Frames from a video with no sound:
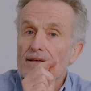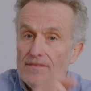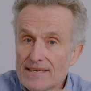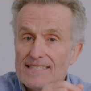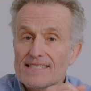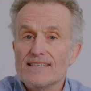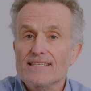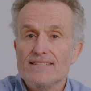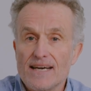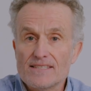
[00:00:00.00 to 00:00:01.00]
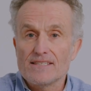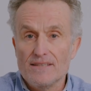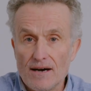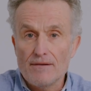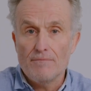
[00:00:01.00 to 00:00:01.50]
This does
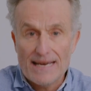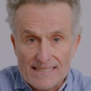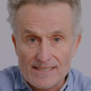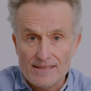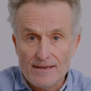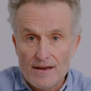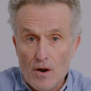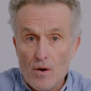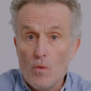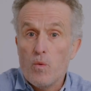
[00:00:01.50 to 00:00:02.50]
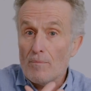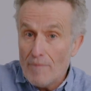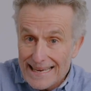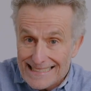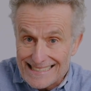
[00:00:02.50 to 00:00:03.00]
not matter. What
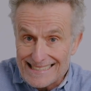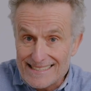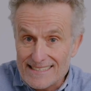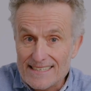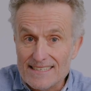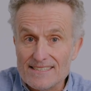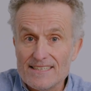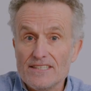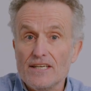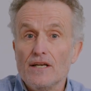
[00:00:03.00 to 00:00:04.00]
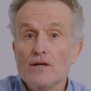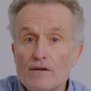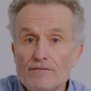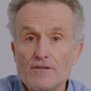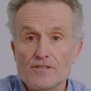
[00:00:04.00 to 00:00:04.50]
matters is that you
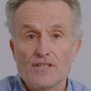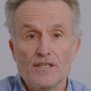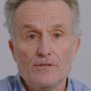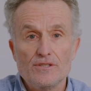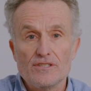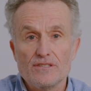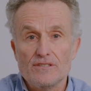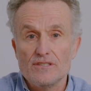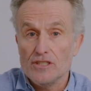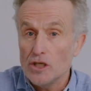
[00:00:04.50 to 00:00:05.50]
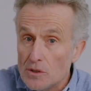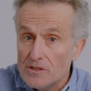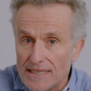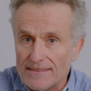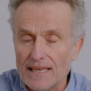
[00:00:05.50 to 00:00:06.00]
look for solutions
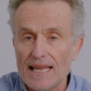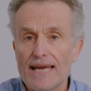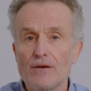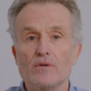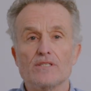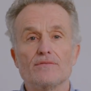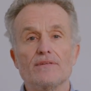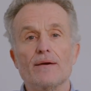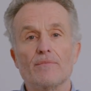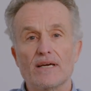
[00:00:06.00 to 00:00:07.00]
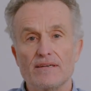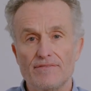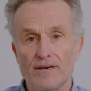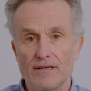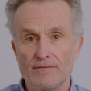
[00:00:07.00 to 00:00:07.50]
using the language of the
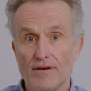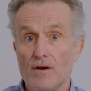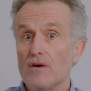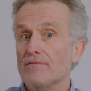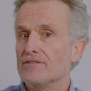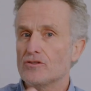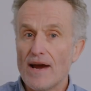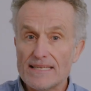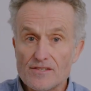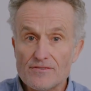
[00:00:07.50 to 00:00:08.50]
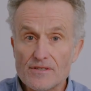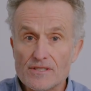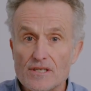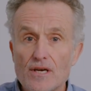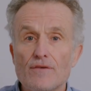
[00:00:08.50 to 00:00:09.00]
MK5 for
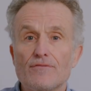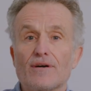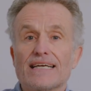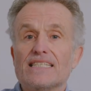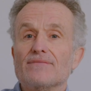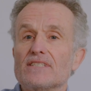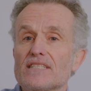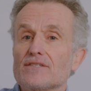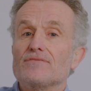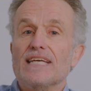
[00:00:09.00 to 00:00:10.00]
transfers, for activities of